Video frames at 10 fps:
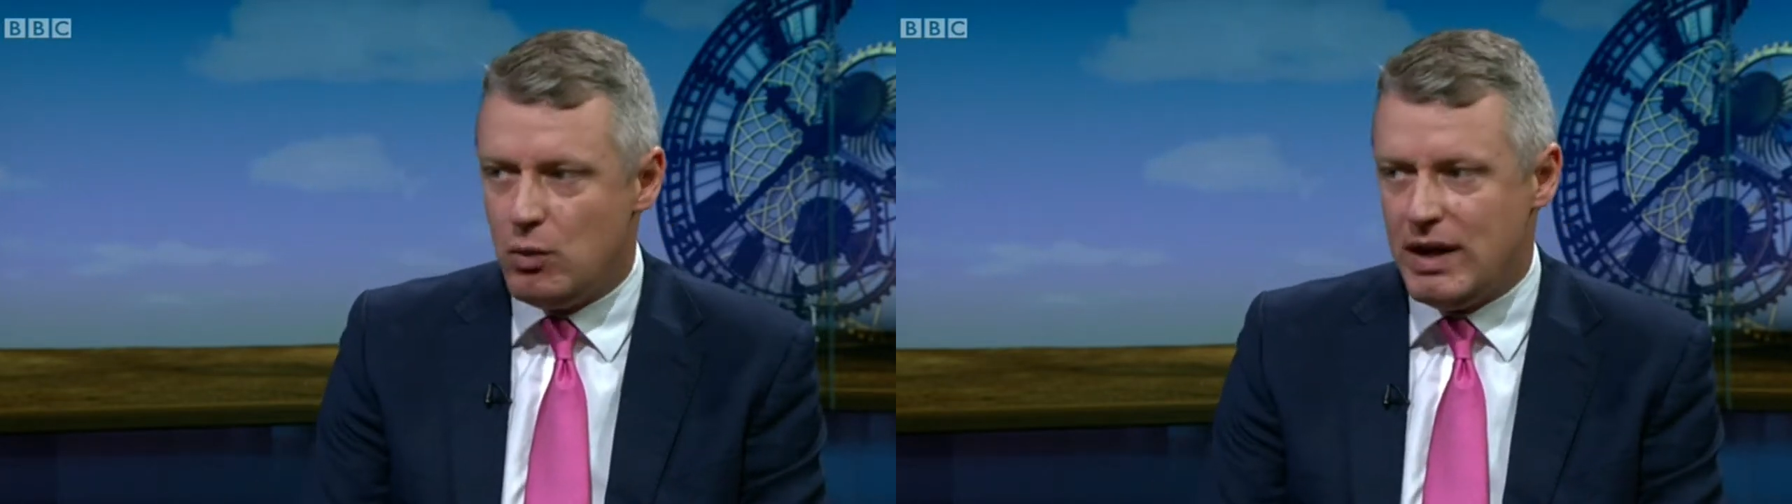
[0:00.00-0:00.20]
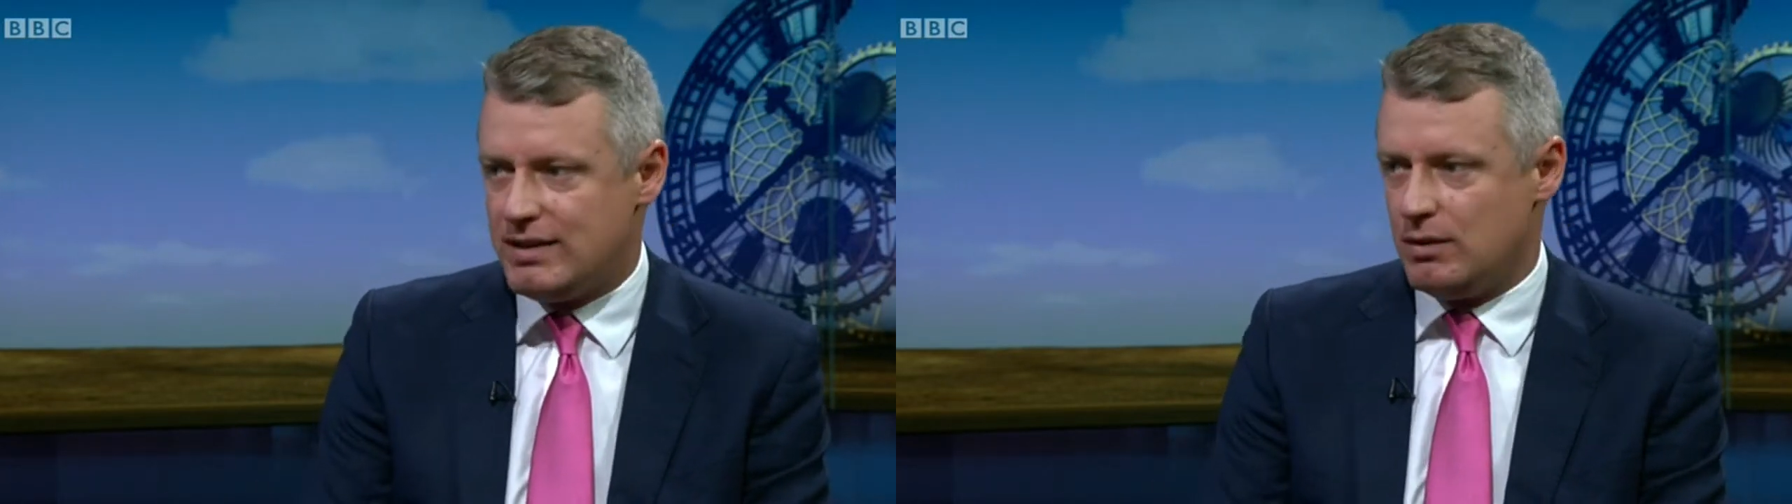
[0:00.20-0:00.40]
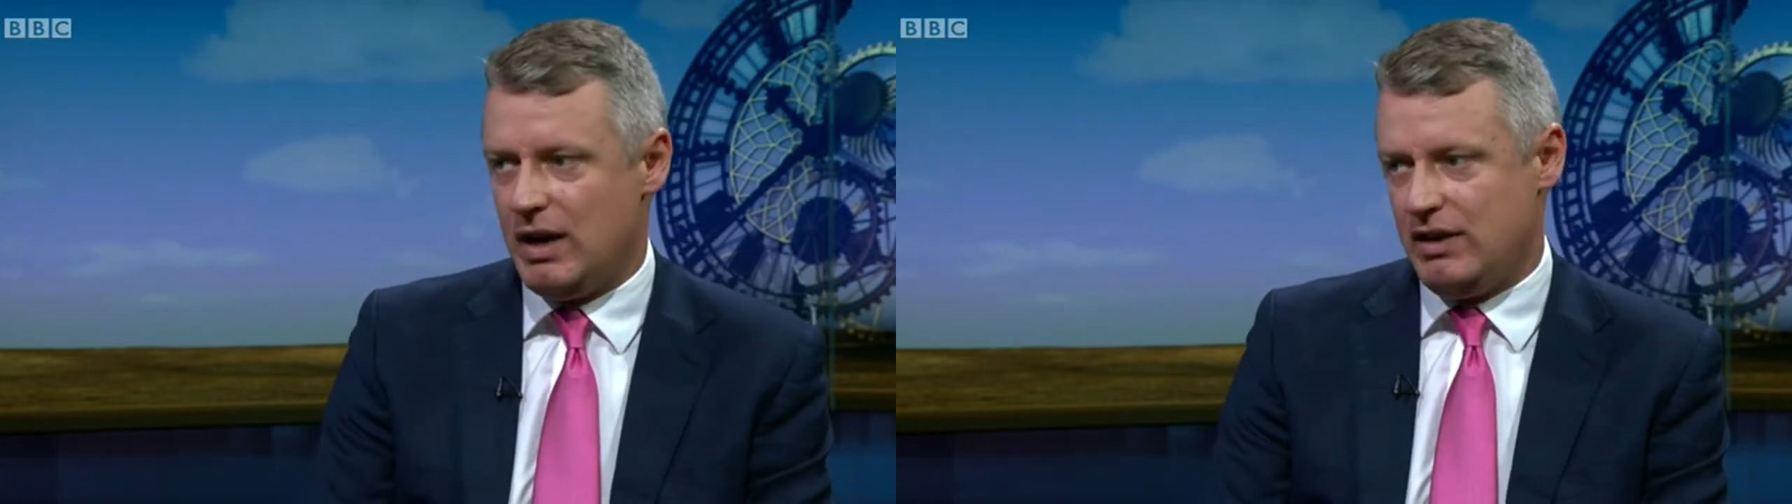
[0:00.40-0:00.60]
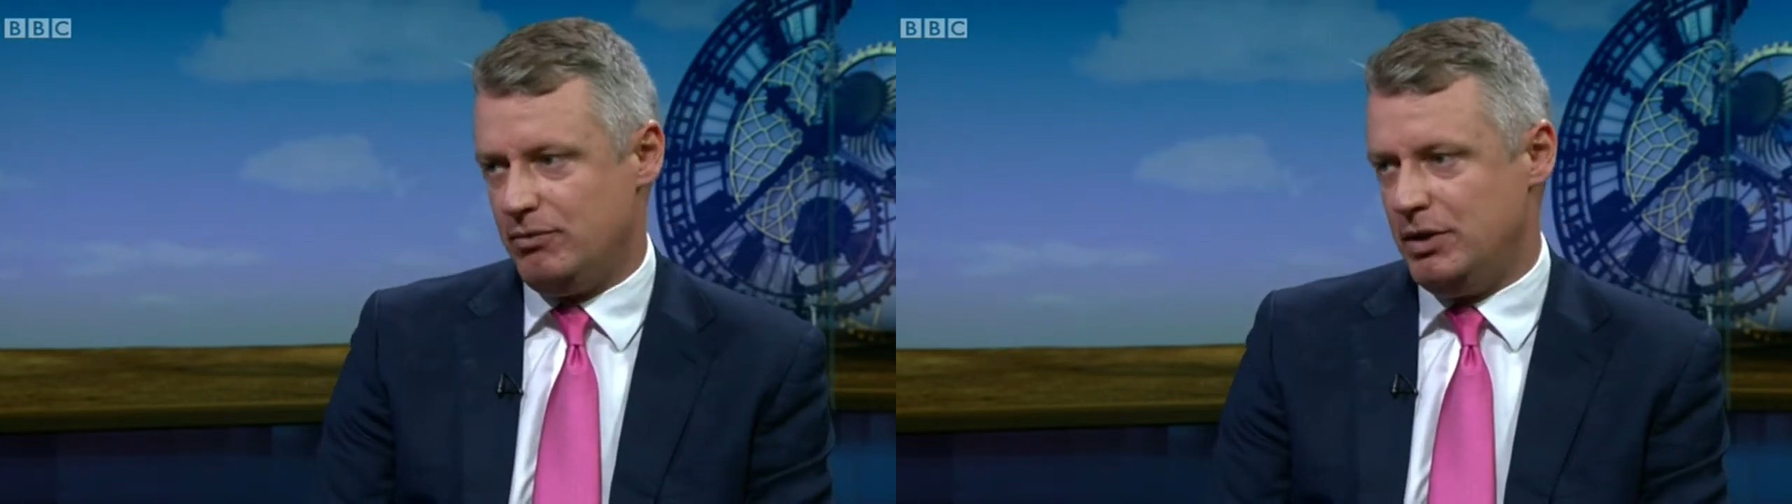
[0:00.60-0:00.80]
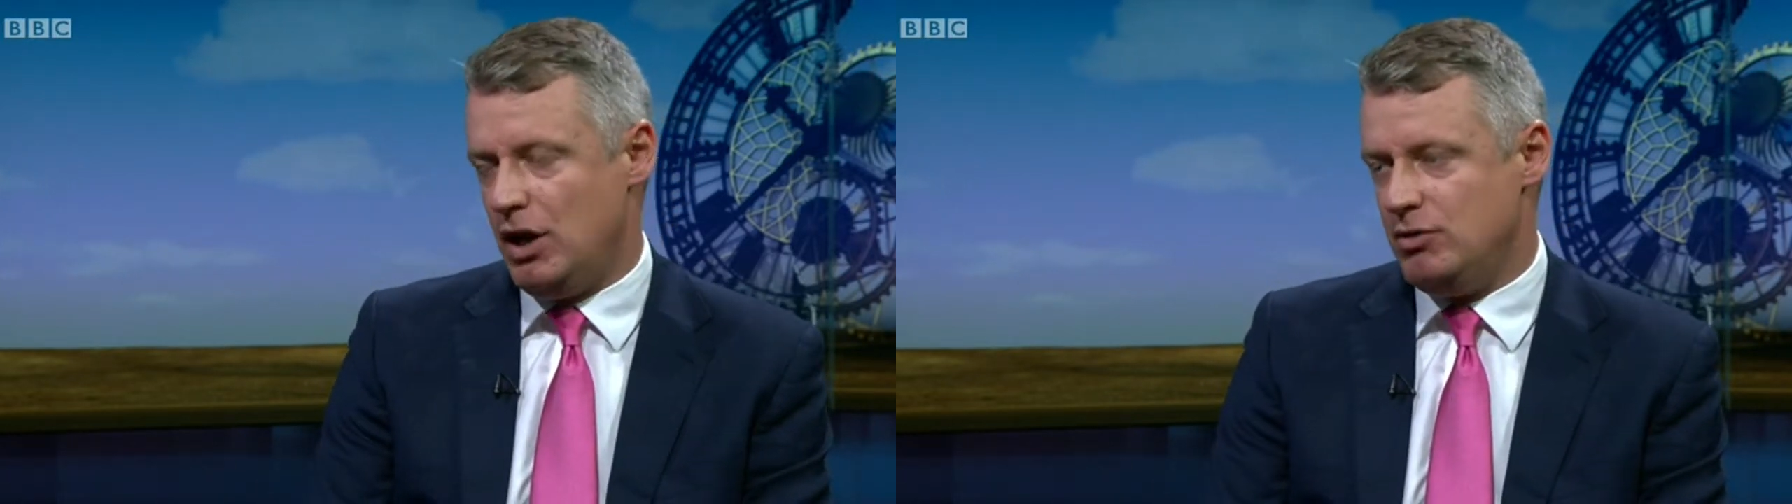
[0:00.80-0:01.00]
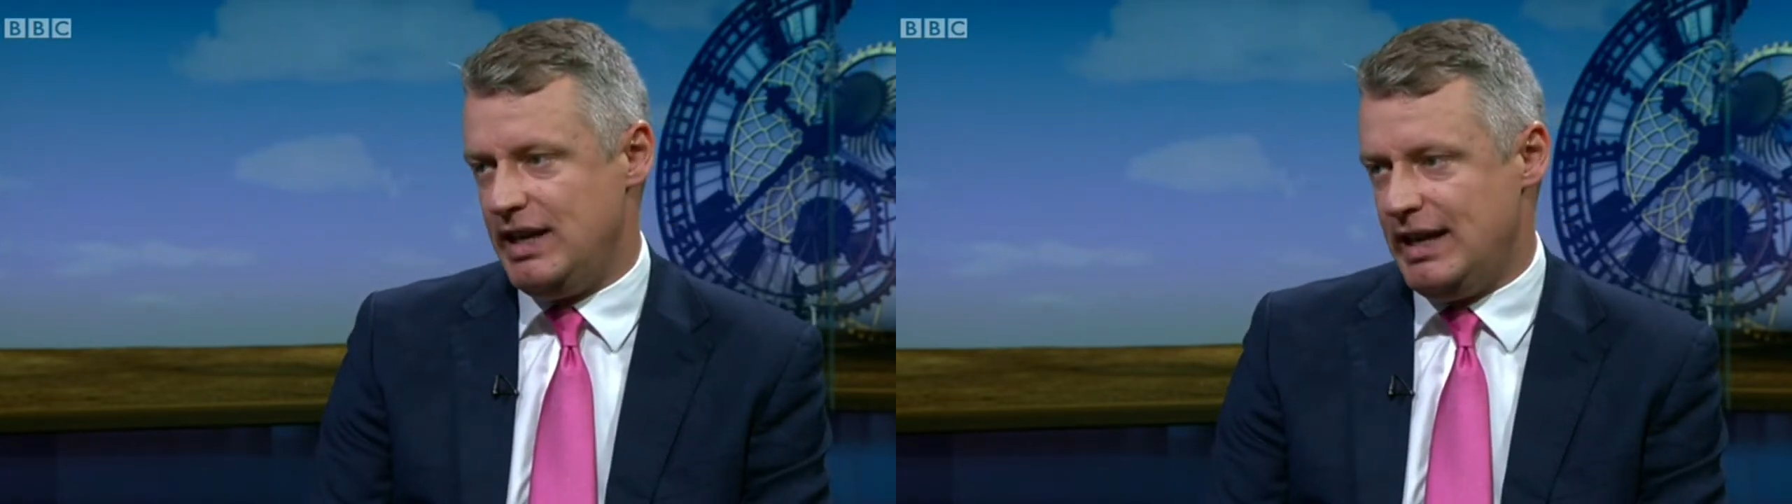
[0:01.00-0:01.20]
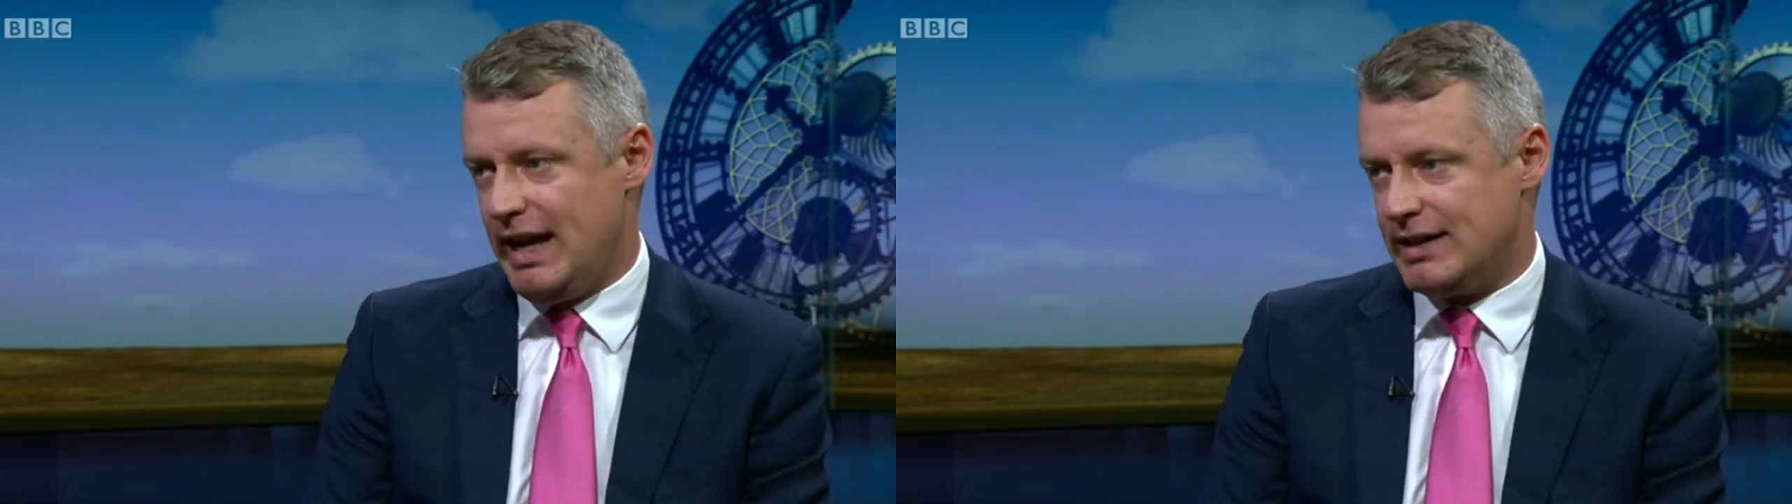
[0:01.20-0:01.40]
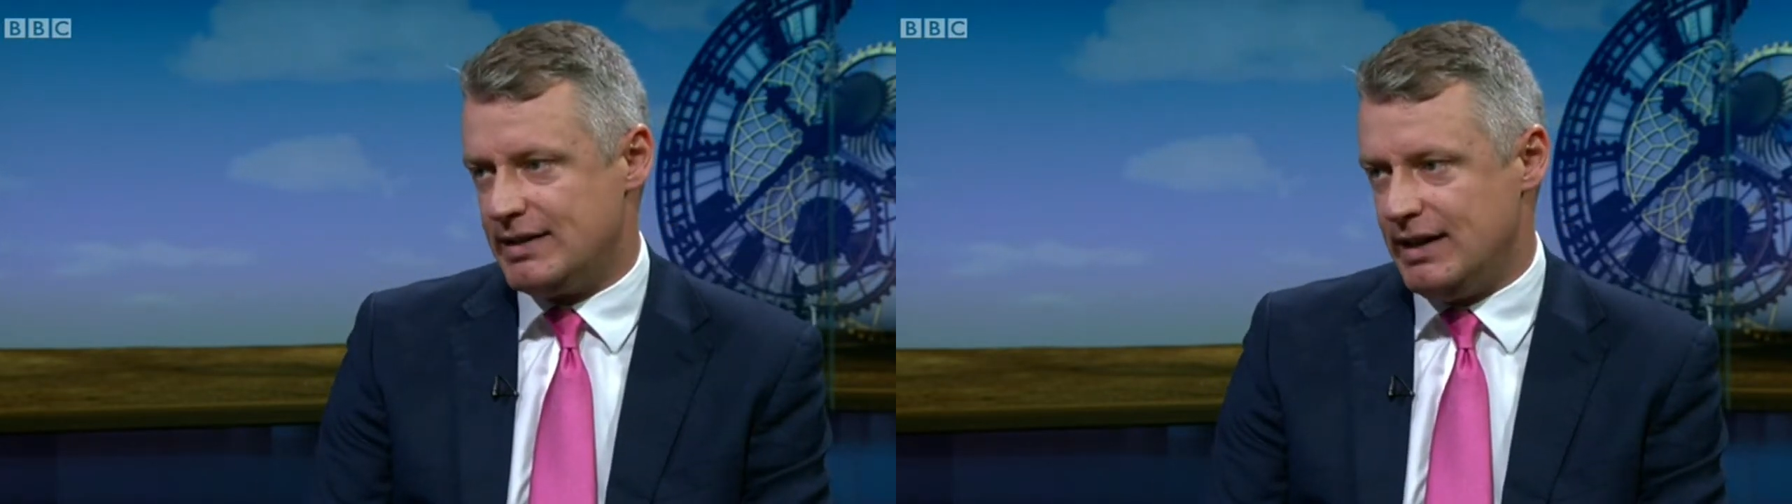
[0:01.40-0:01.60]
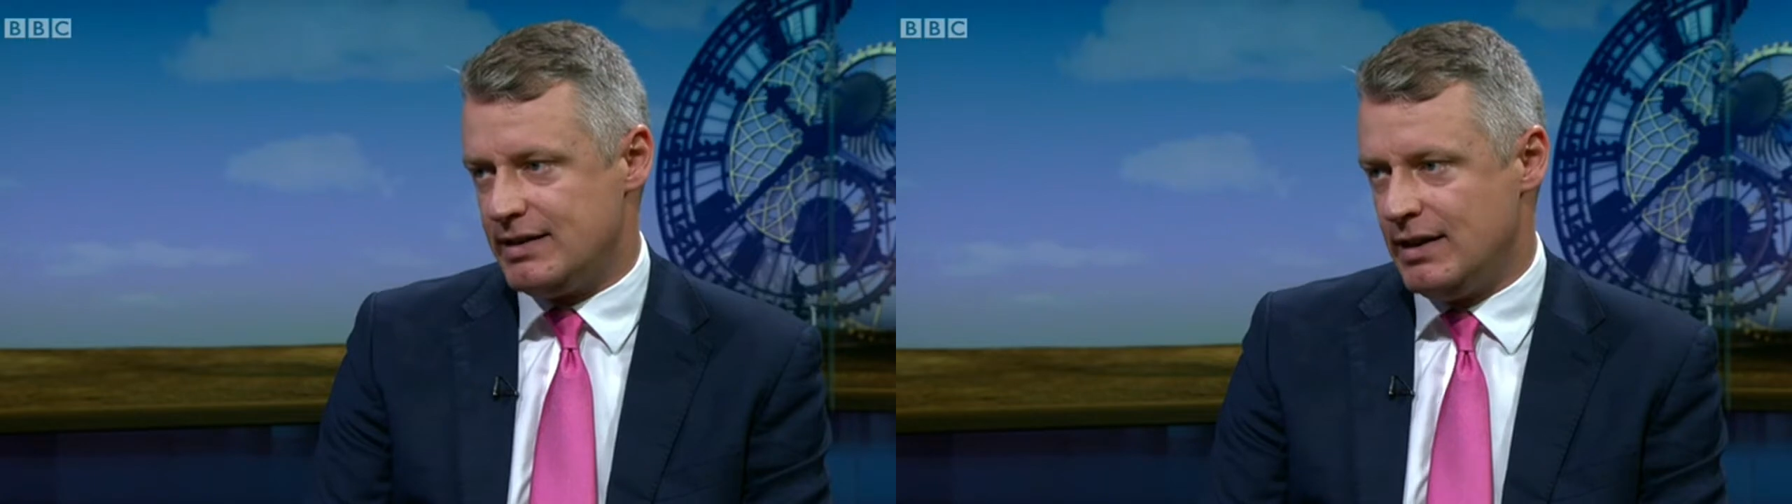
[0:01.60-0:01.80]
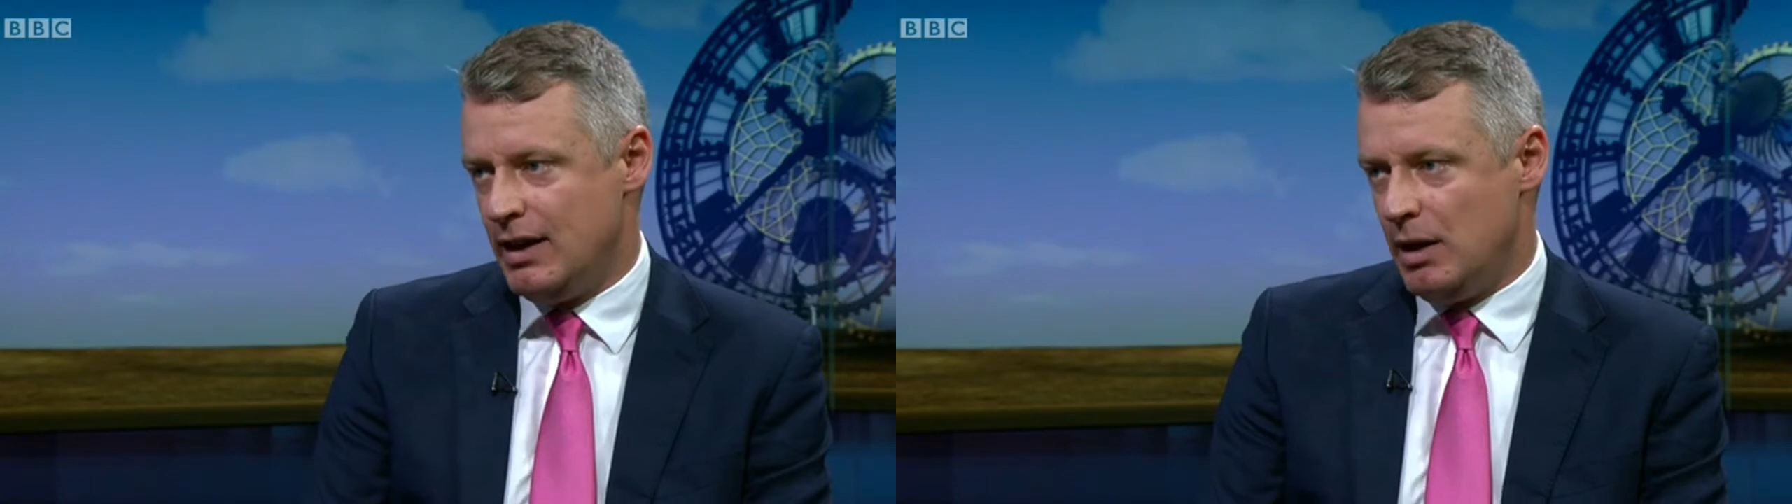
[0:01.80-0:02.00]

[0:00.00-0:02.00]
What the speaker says: weeks away from a no-deal exit,